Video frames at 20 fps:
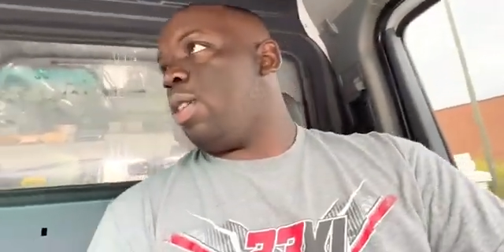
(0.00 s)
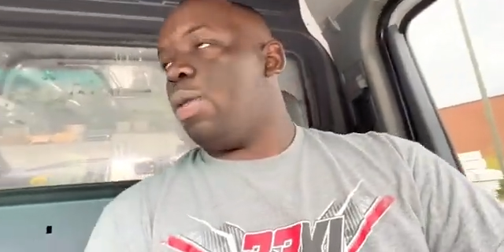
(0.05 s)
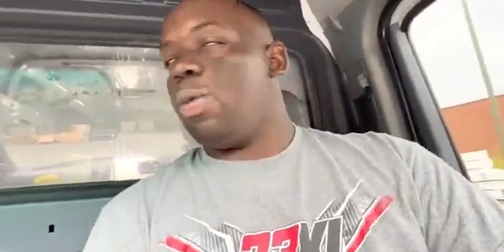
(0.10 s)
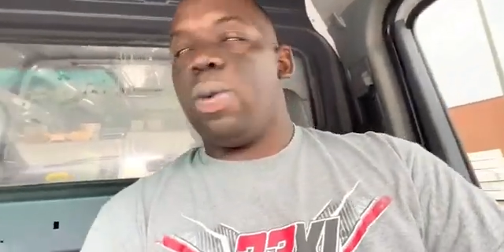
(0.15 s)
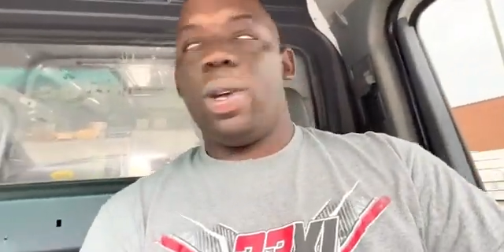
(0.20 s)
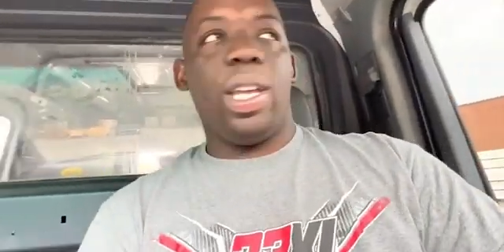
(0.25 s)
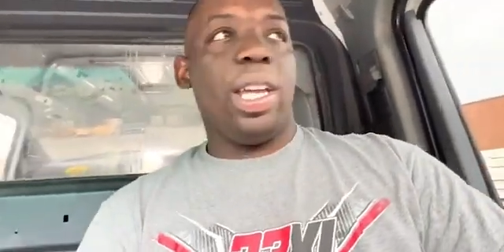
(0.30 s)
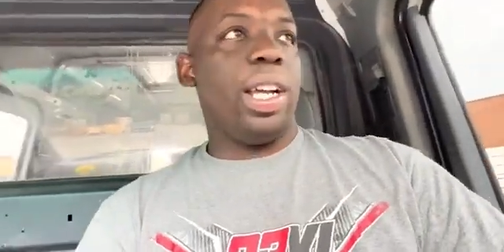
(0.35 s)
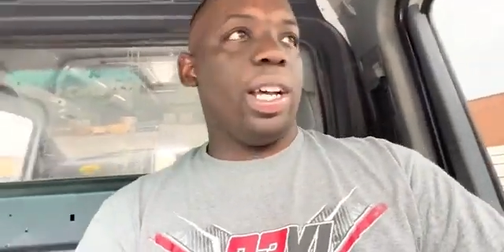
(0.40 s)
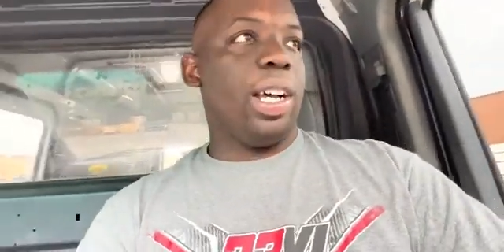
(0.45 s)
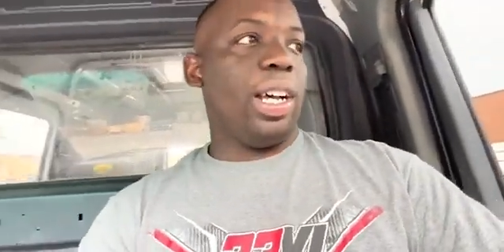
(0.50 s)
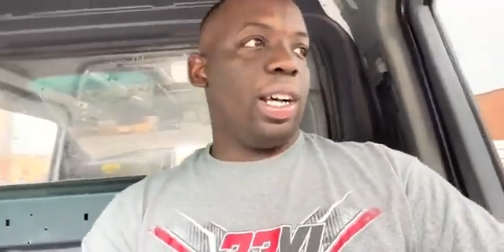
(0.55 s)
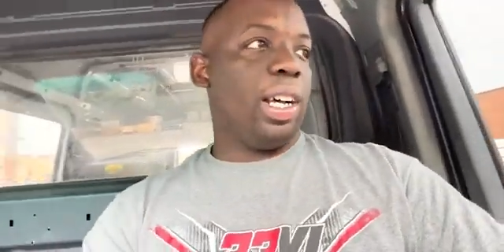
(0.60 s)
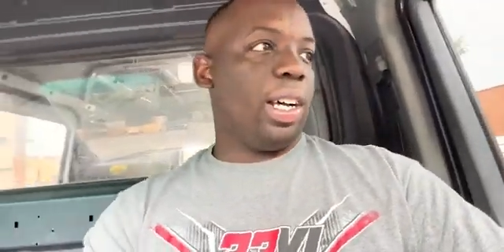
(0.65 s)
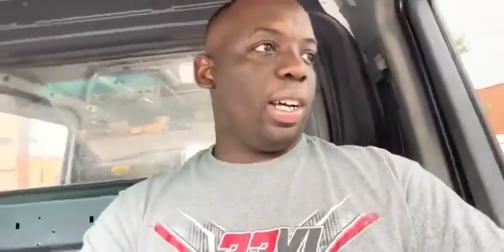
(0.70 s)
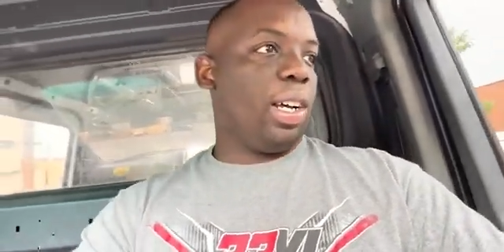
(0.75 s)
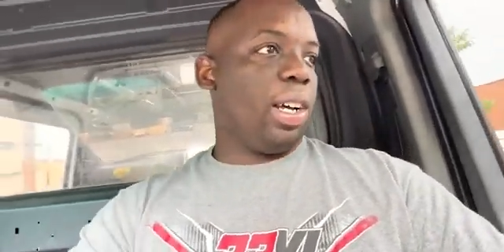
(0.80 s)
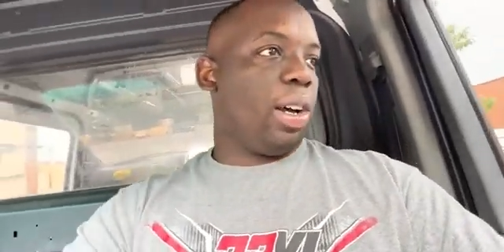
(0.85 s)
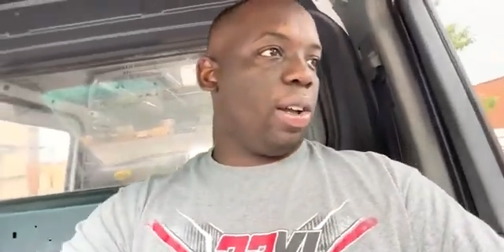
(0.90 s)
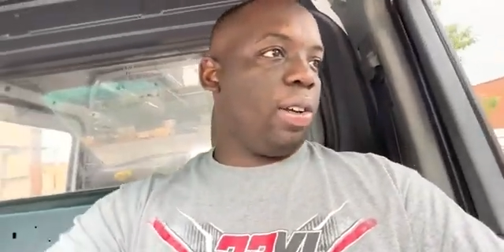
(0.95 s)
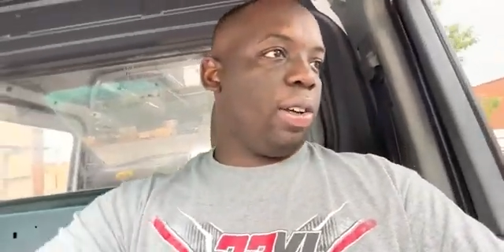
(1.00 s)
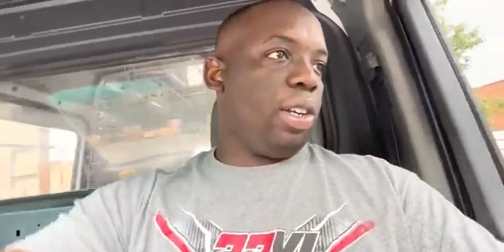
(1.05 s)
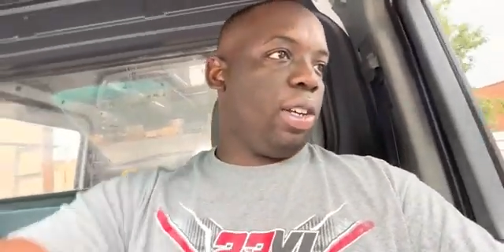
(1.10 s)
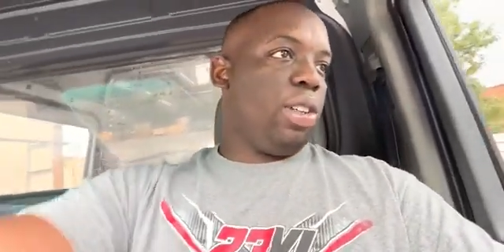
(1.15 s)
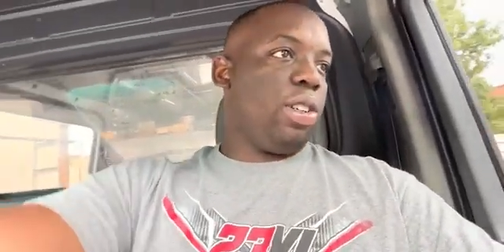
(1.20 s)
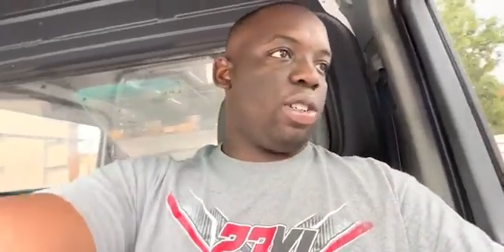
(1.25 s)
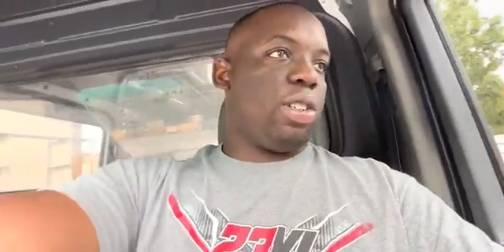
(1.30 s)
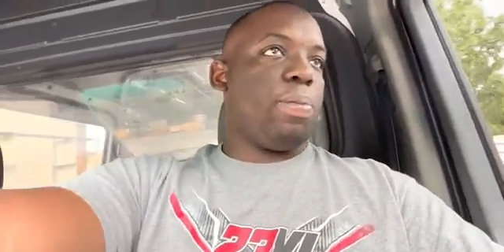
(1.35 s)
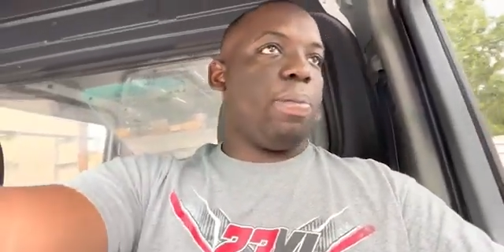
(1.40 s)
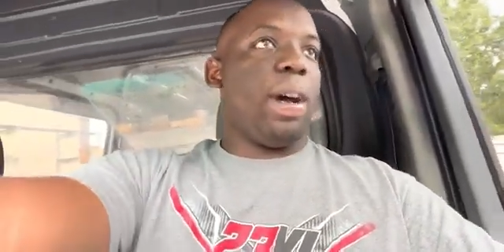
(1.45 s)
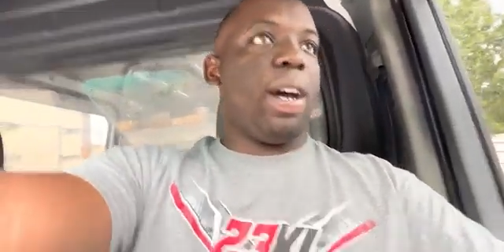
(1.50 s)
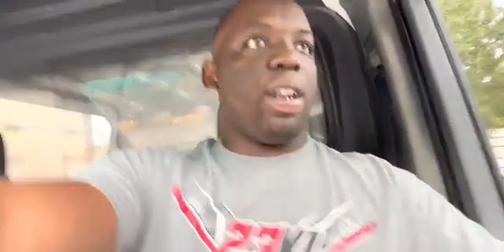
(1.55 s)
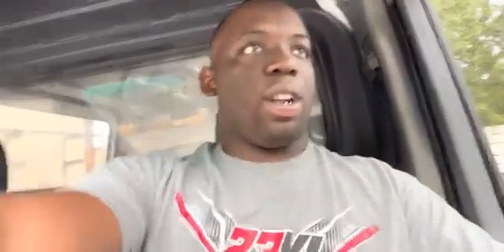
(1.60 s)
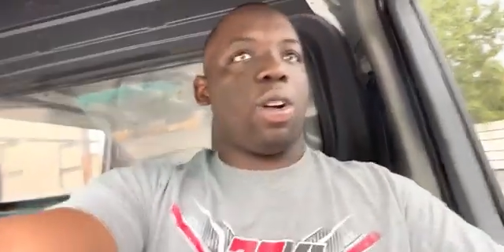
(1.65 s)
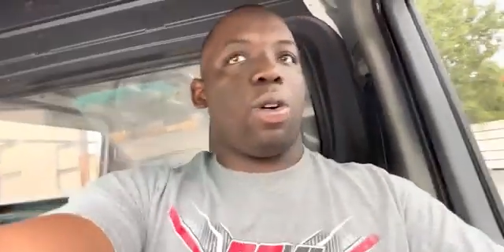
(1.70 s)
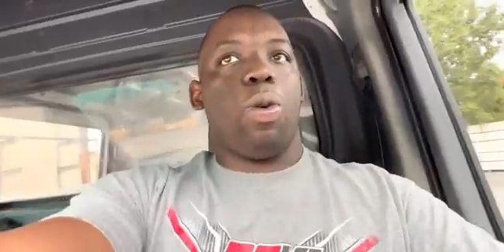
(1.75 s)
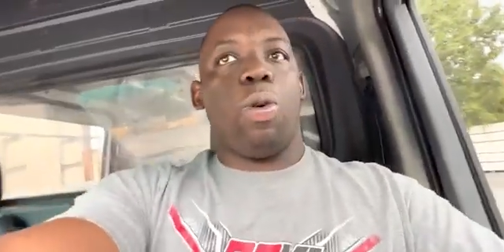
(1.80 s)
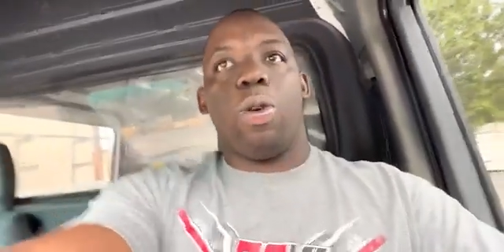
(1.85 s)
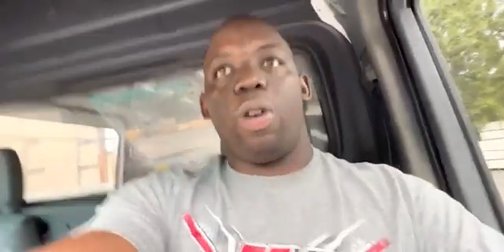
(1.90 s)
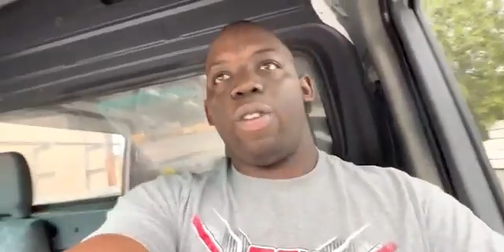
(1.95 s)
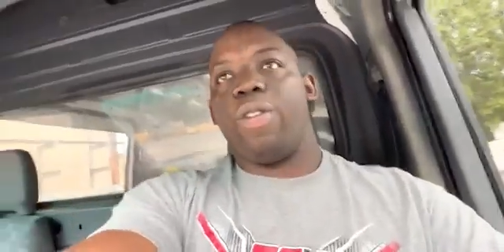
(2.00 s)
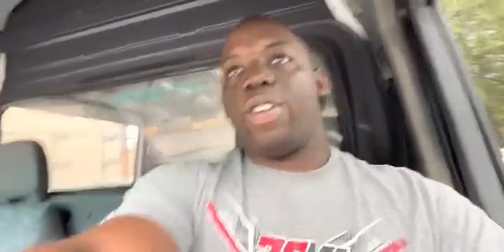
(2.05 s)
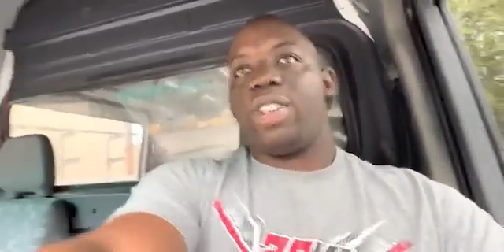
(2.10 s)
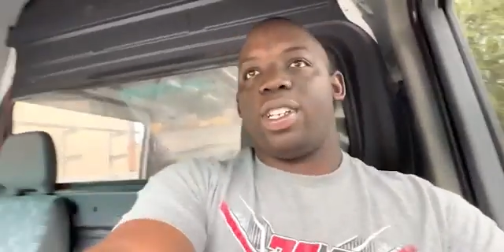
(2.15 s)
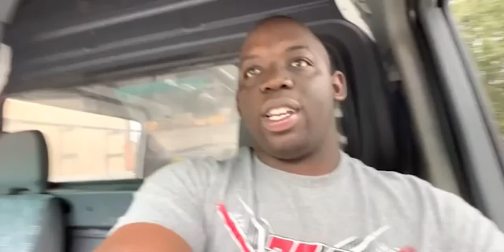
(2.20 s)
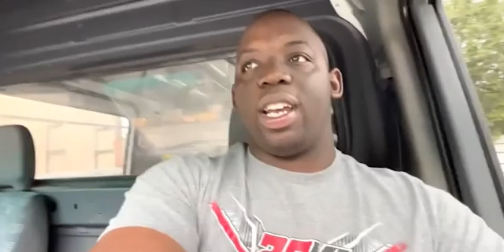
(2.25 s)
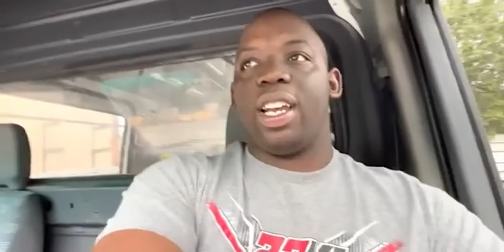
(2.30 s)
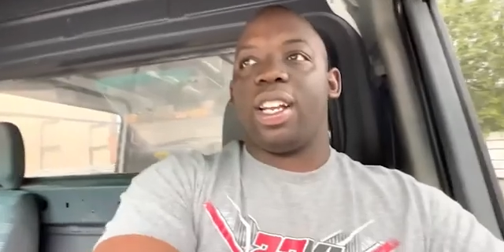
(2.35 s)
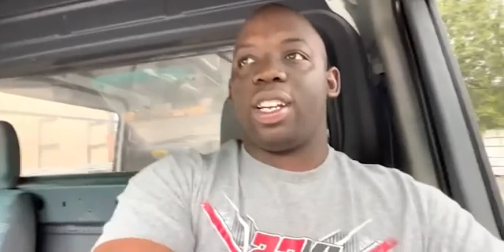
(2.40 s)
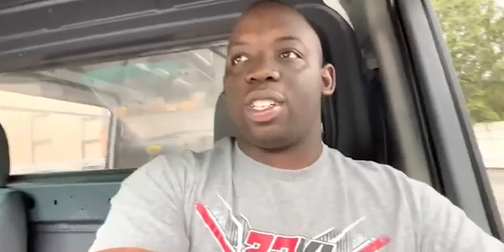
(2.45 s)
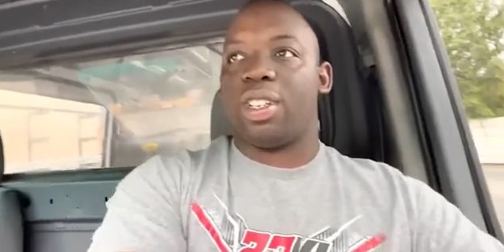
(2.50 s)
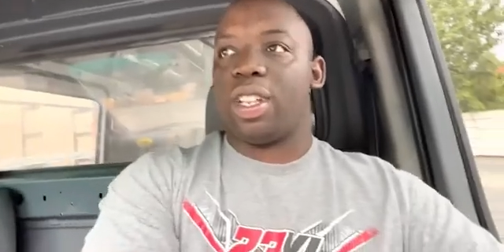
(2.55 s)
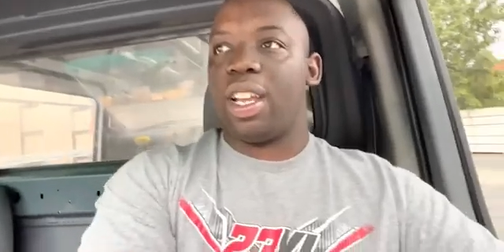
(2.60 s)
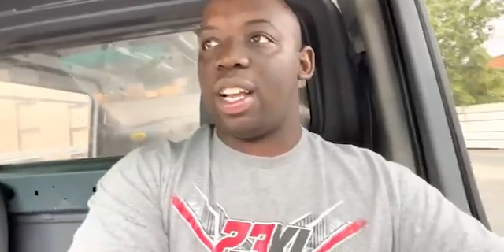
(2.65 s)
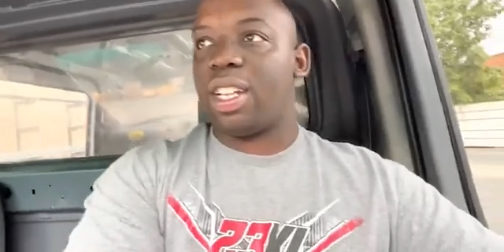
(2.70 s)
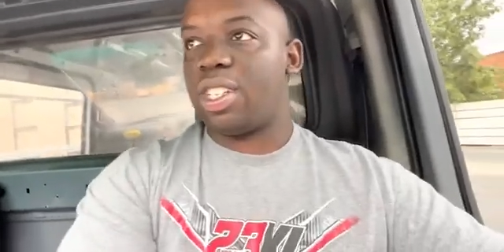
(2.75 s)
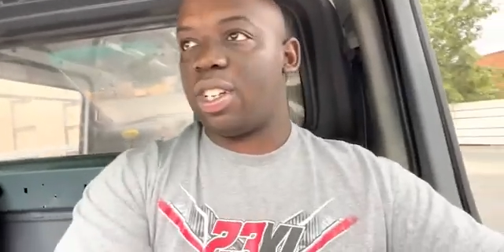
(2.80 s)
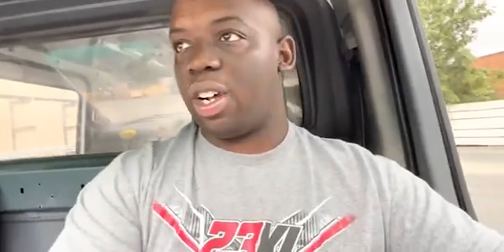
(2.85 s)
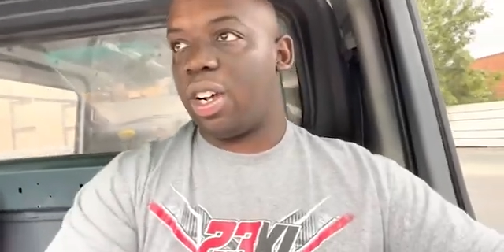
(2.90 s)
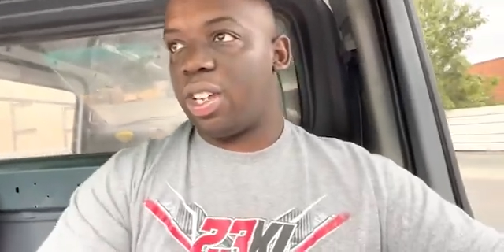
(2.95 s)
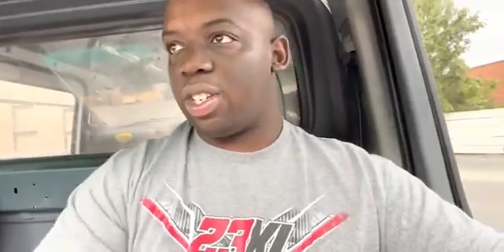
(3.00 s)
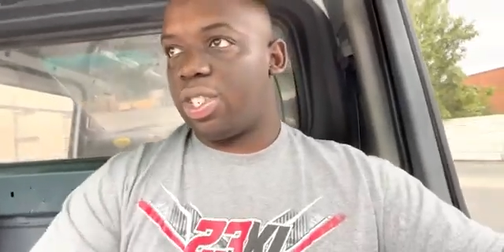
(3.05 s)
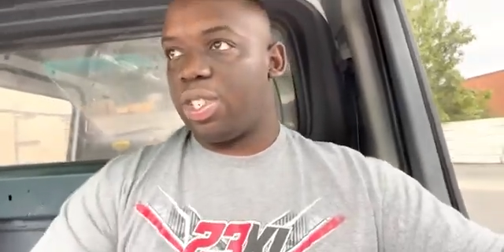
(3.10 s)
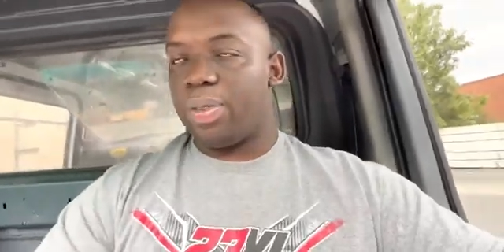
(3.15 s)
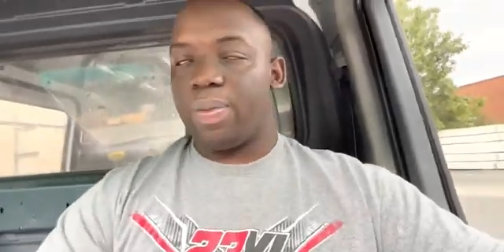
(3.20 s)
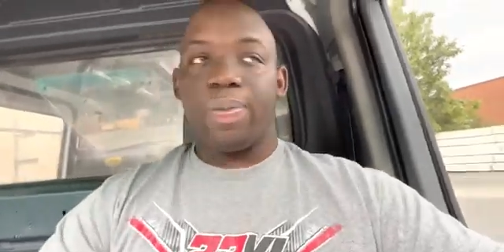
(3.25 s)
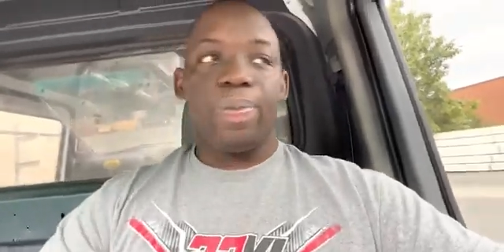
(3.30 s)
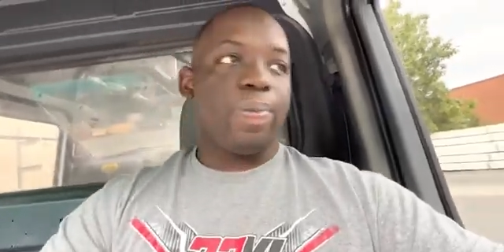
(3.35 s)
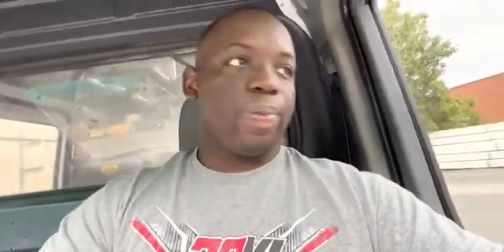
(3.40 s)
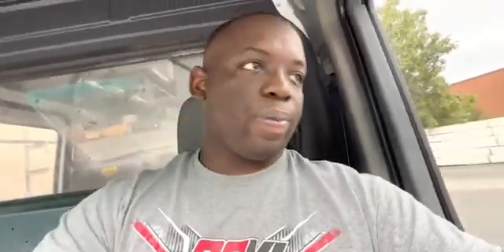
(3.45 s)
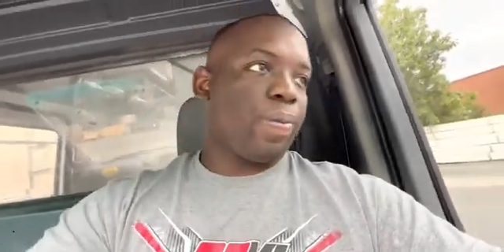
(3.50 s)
we only used about 1/4 of a tank, so that's awesome.